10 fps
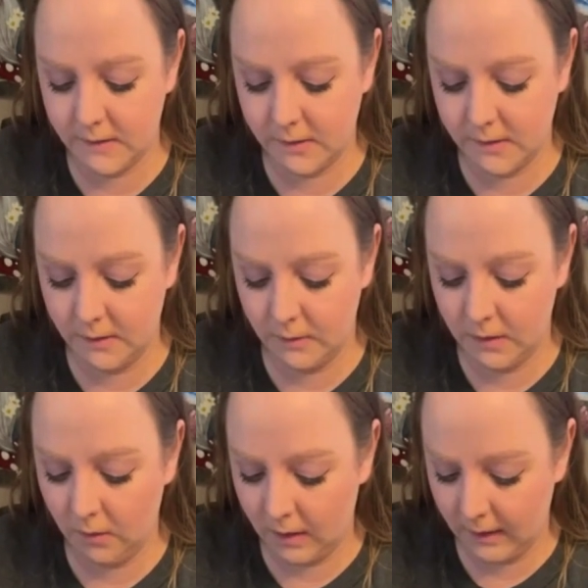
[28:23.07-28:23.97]
These are so
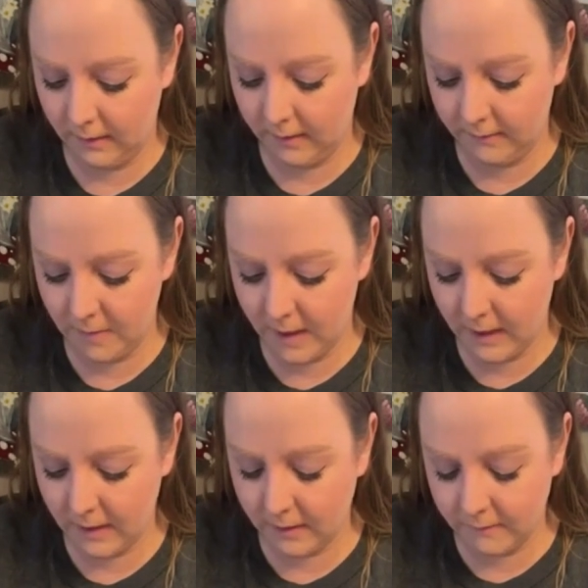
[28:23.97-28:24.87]
cute. I love them,
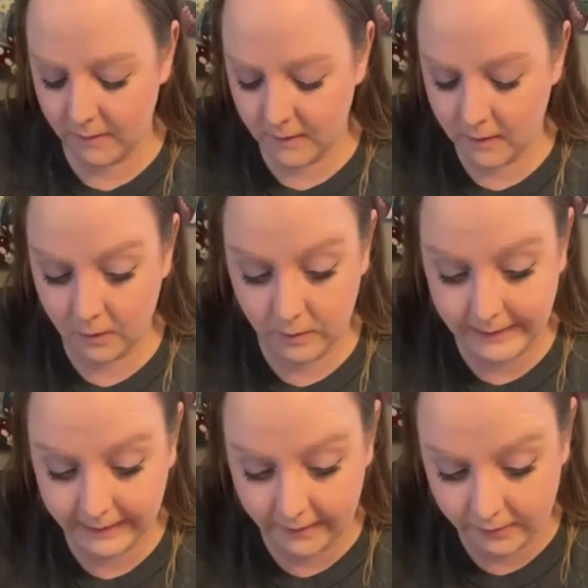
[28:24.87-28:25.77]
and I love that they go
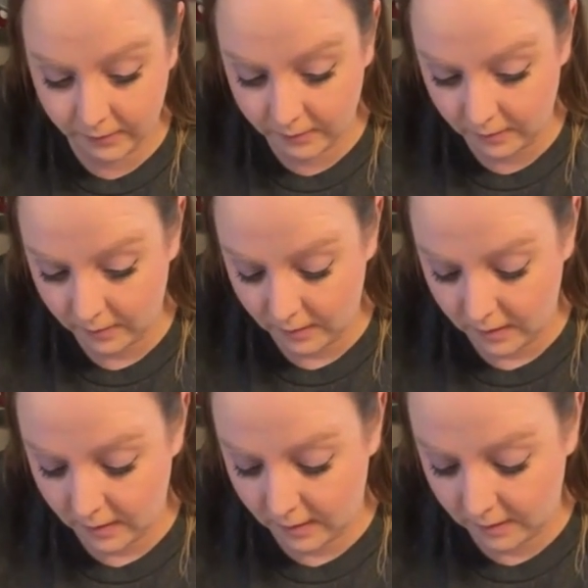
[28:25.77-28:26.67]
together
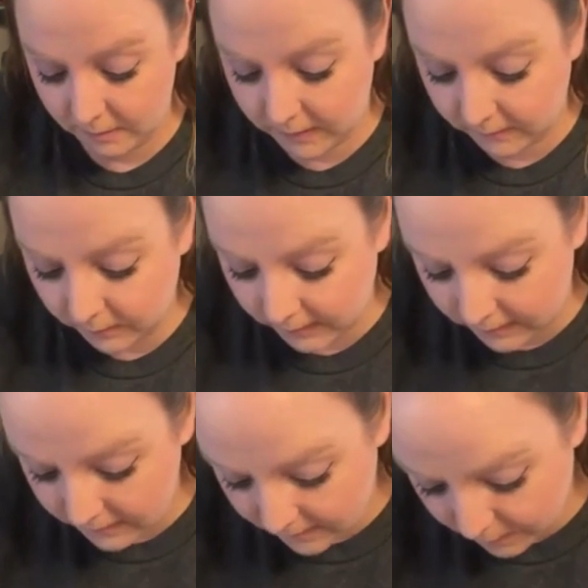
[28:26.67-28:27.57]
because when
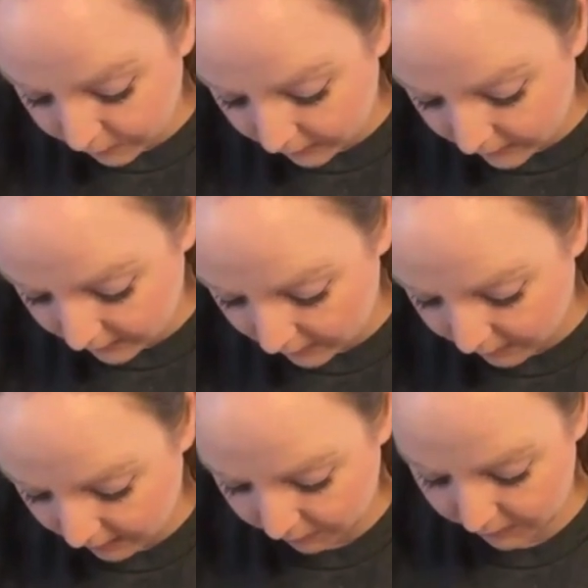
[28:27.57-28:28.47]
I display
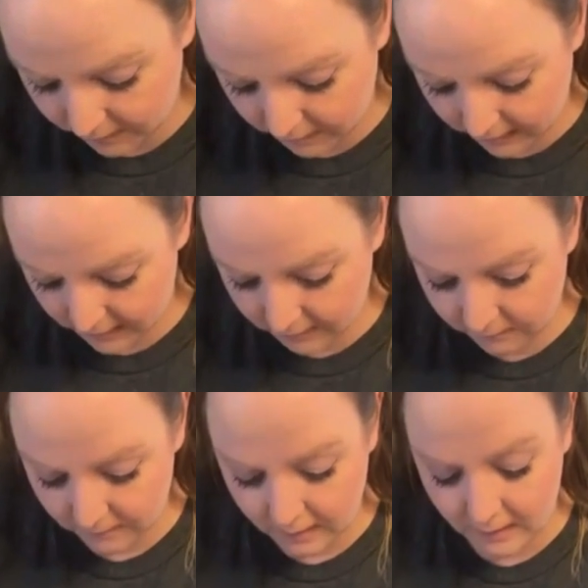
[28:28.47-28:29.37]
them, I put them kind
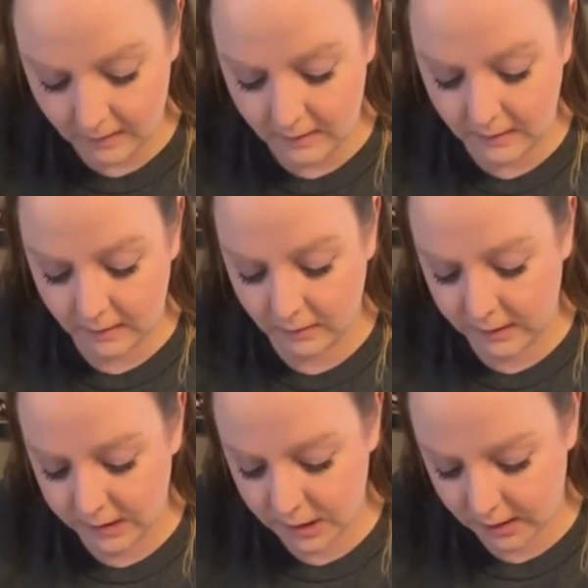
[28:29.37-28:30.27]
of
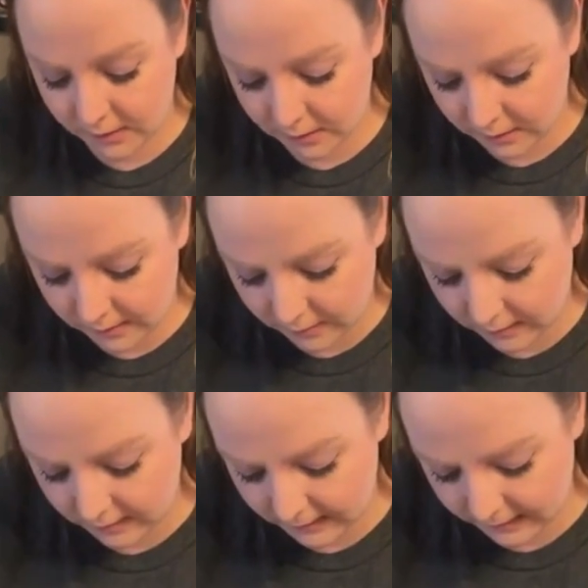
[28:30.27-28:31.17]
near each other in
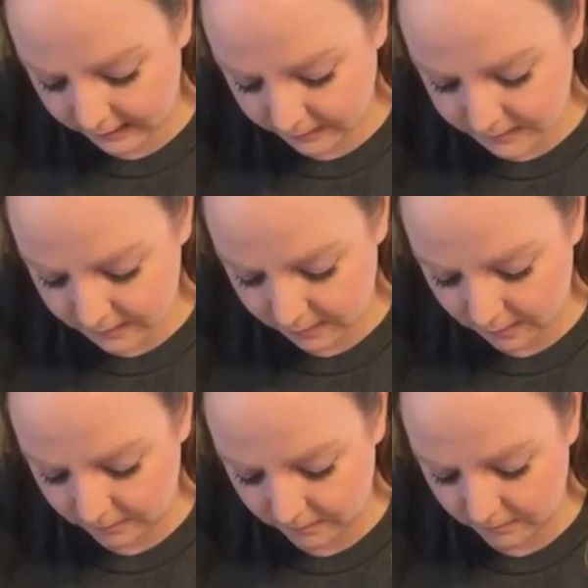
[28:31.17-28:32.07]
our house
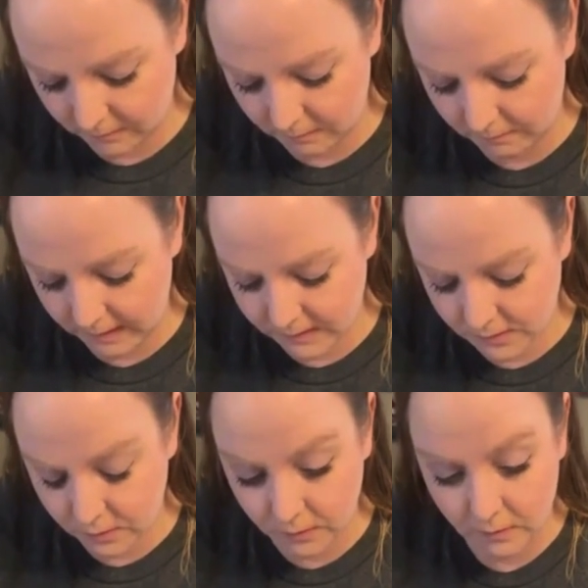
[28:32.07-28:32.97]
on our
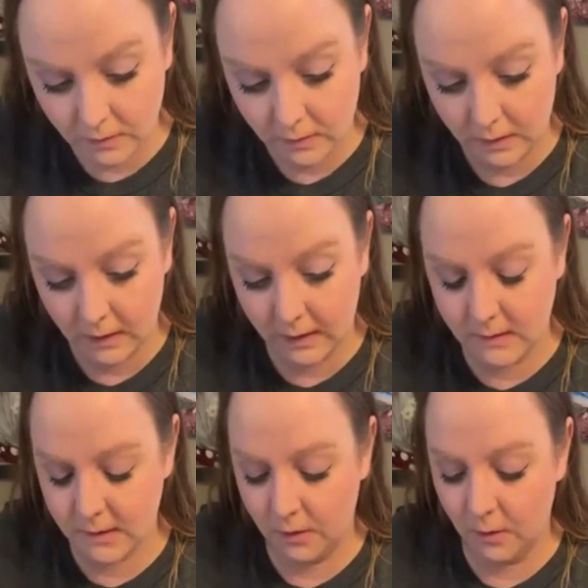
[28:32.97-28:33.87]
mantle,
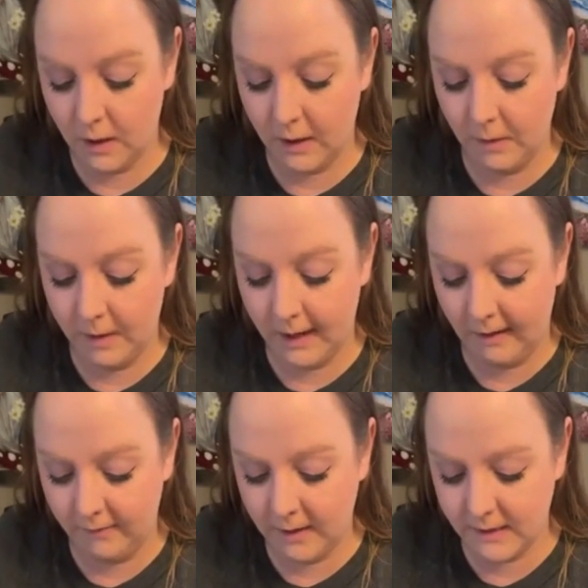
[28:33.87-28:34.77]
and so
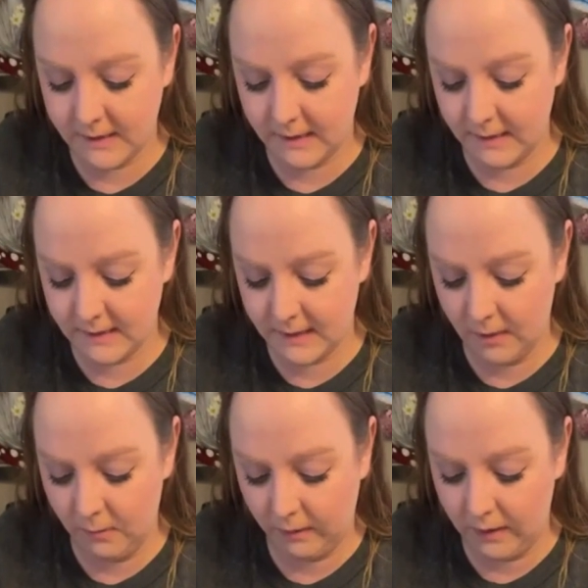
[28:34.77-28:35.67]
having the sets
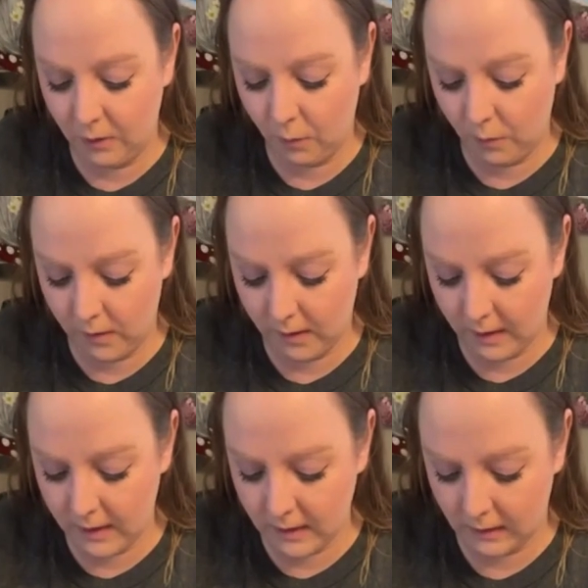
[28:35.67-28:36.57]
that really
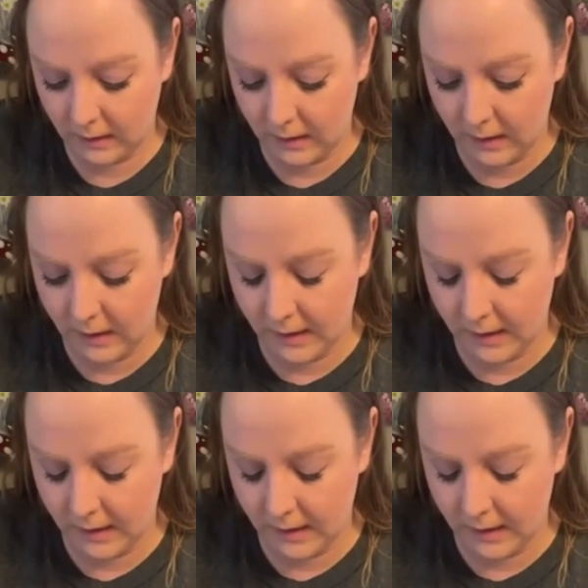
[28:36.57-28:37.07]
coordinate